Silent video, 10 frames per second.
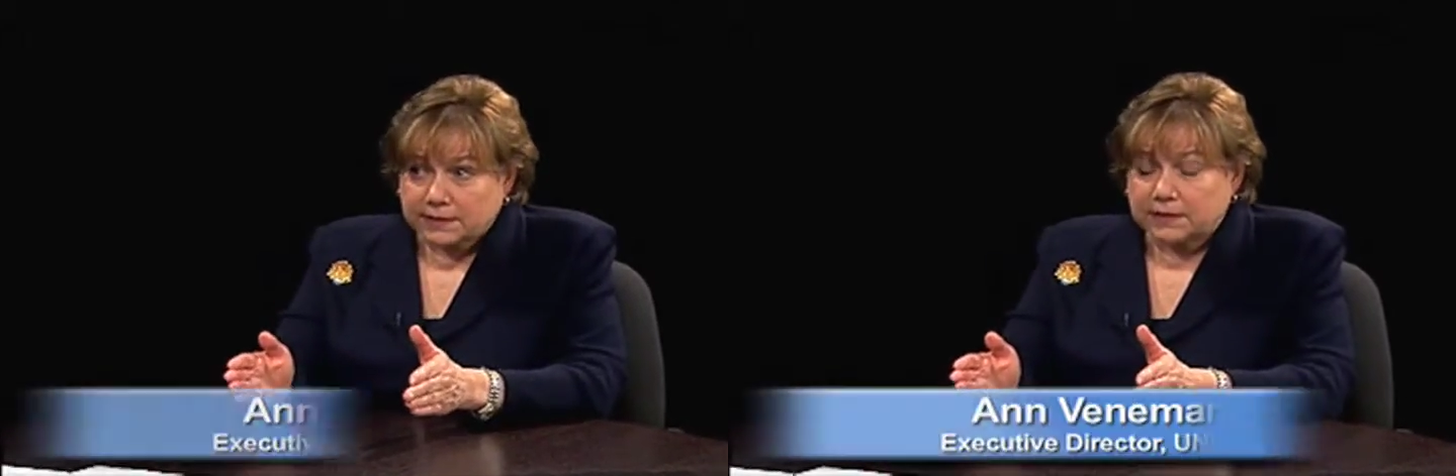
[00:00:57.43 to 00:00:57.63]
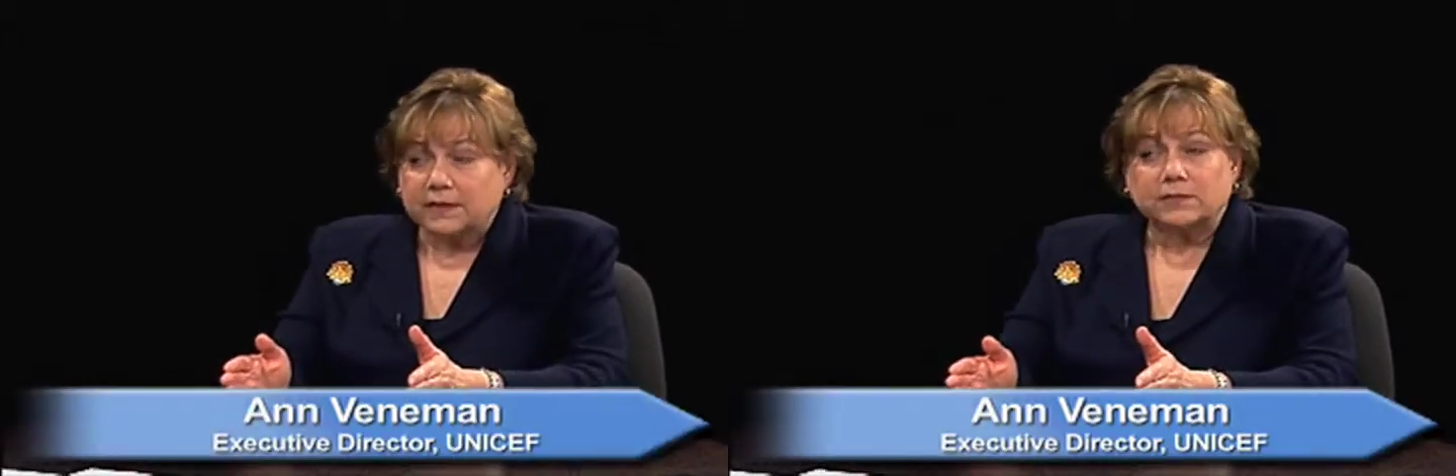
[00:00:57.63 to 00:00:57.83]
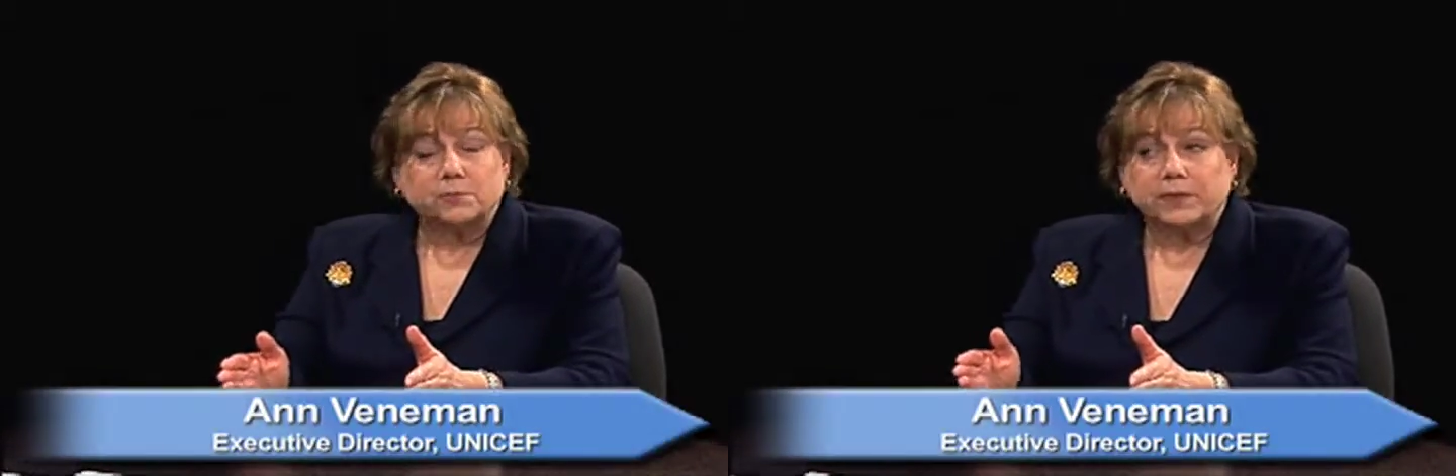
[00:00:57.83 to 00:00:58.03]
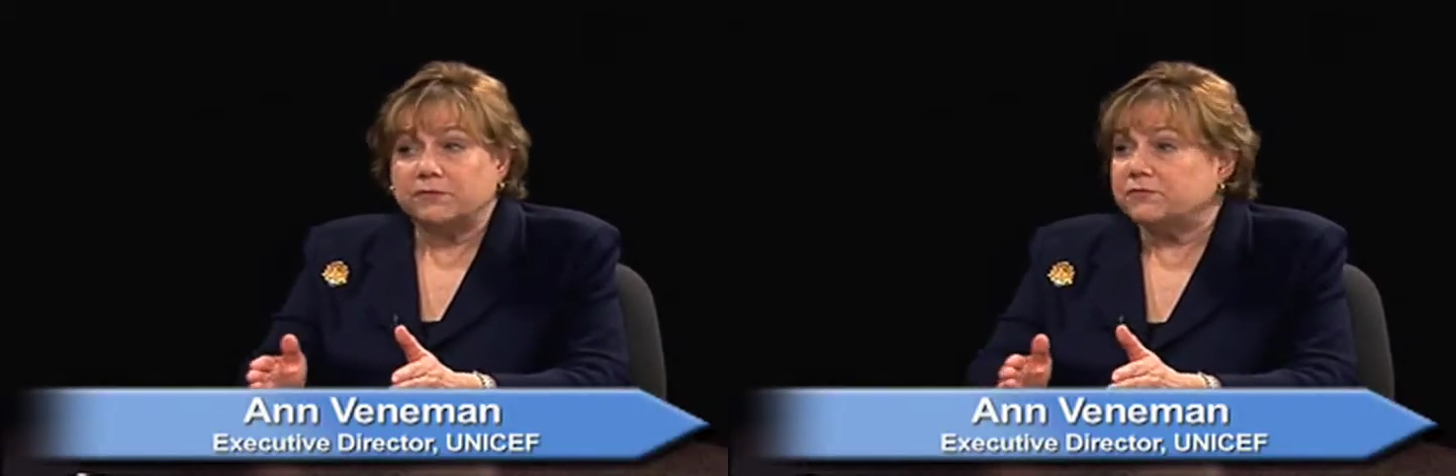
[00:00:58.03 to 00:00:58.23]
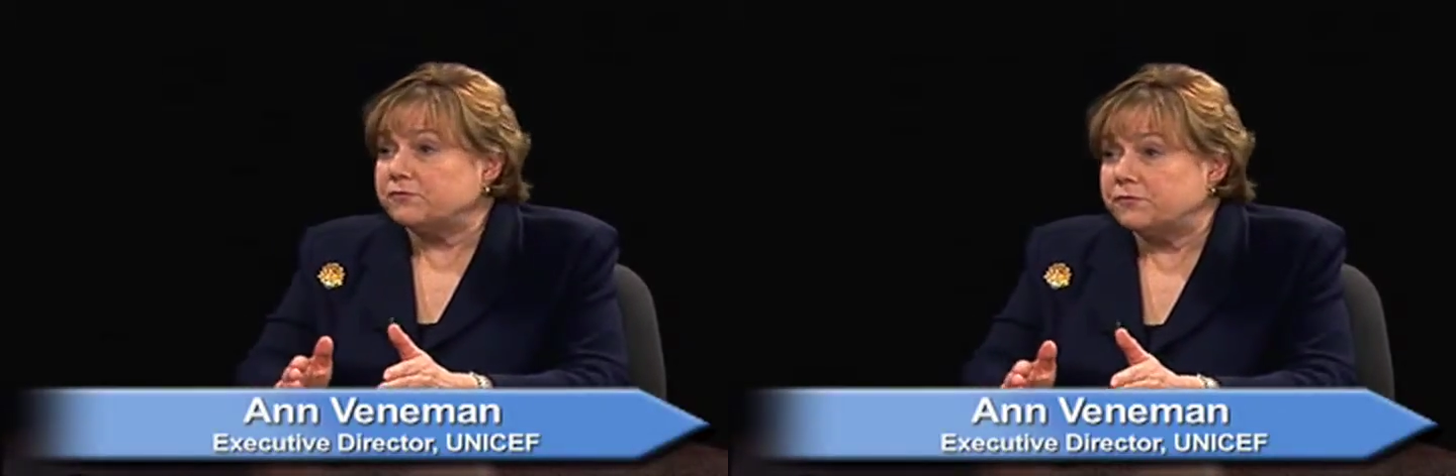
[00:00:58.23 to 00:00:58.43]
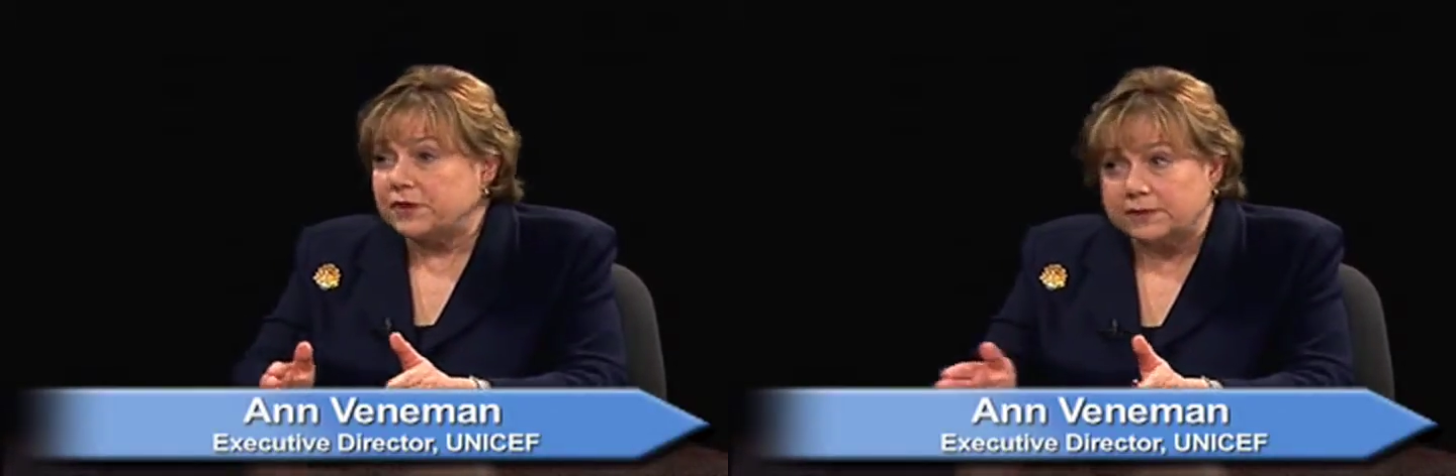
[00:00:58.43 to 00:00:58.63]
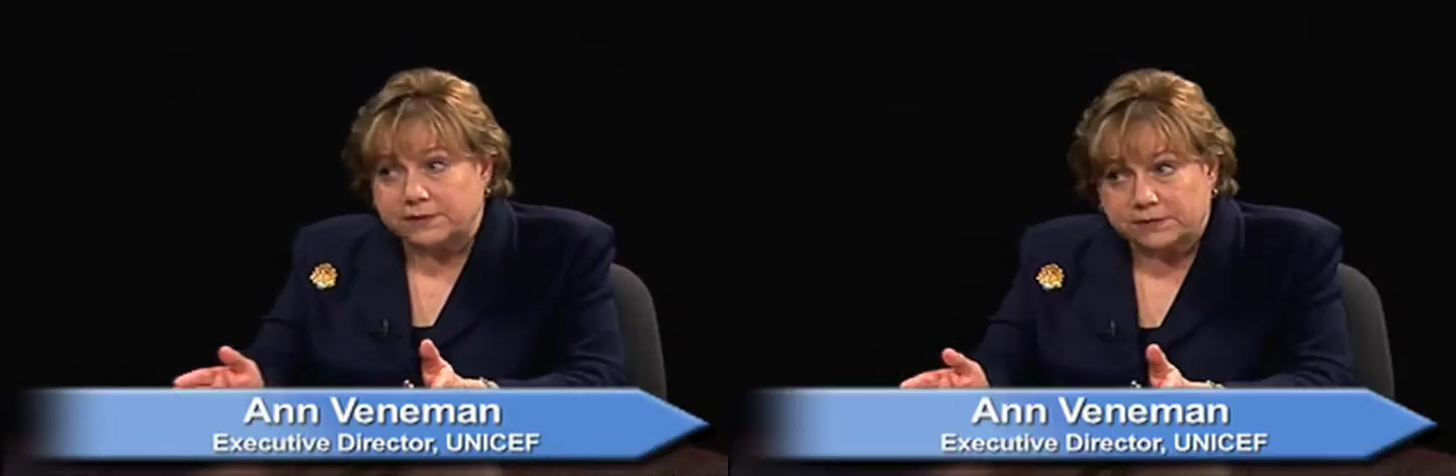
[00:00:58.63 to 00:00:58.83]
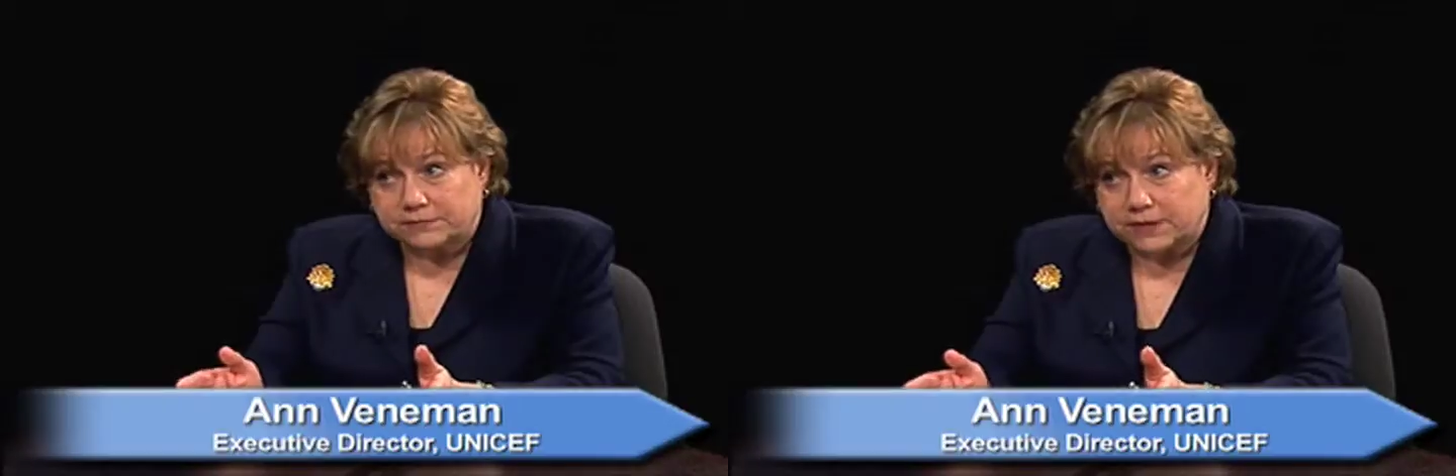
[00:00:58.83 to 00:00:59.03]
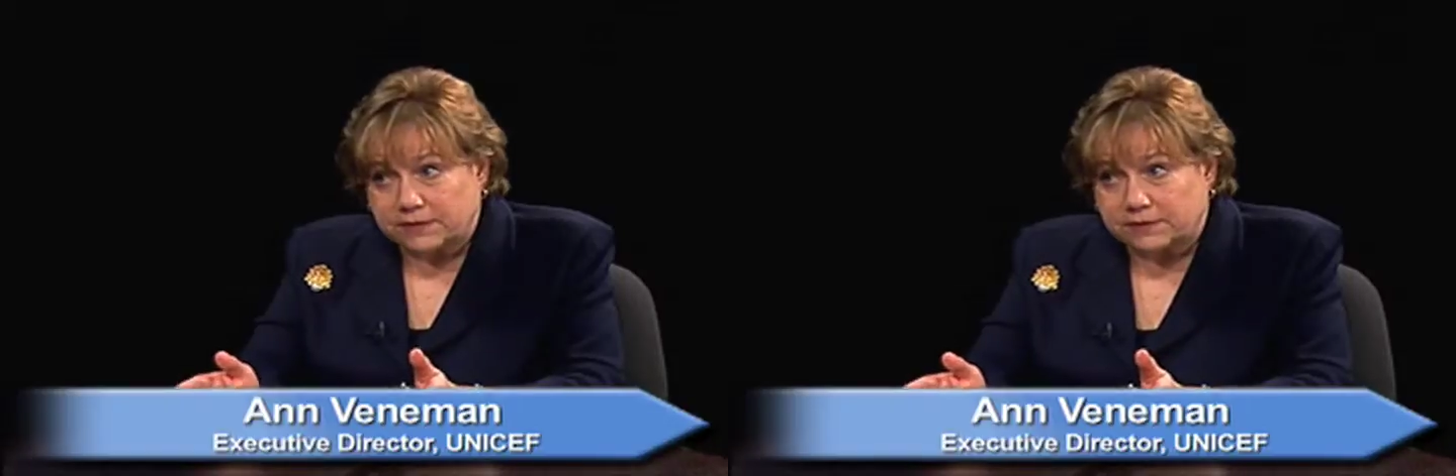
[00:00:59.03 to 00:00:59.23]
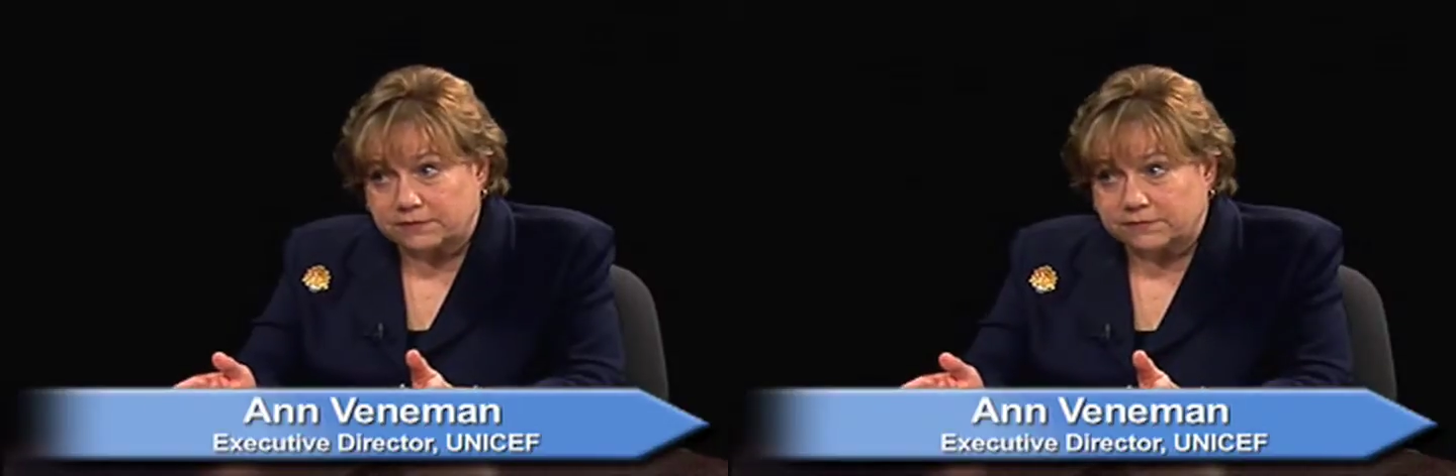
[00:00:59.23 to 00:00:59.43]
it has been very
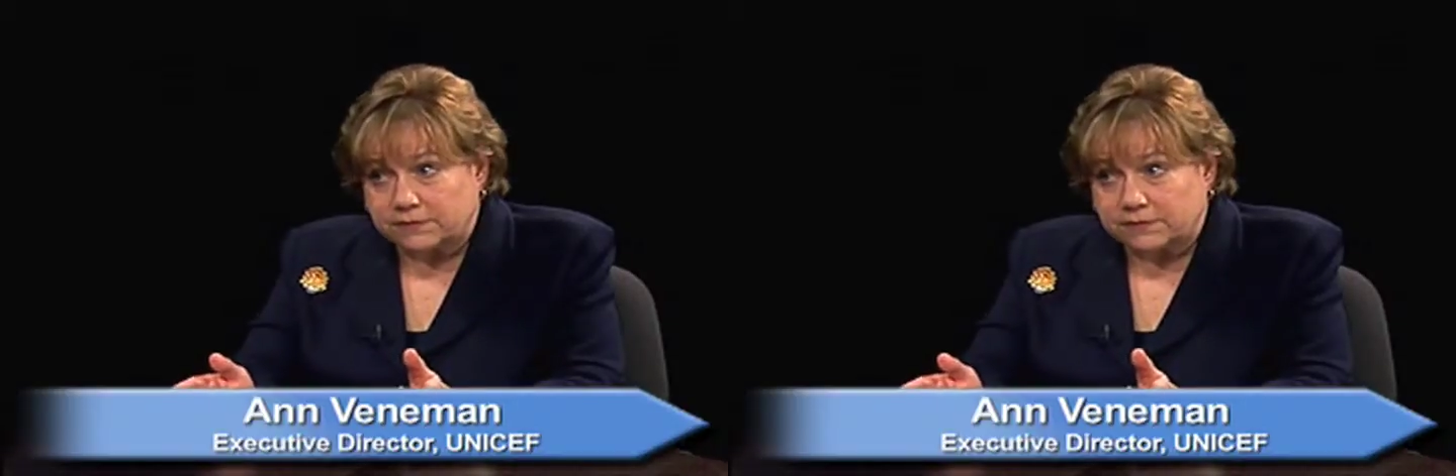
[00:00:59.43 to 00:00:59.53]
effective.